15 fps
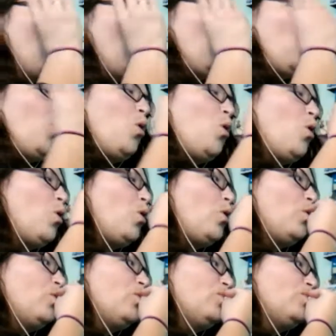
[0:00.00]

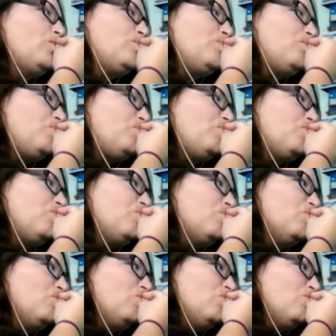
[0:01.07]

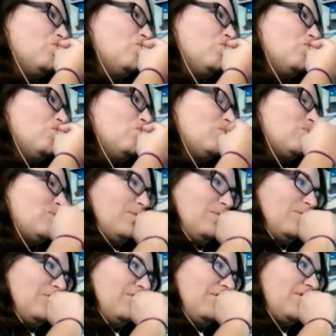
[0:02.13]

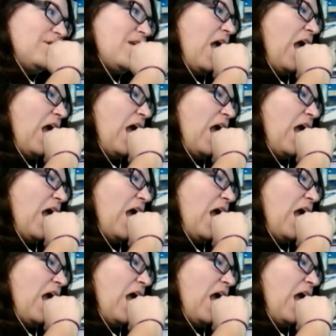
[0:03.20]
Nothing is said.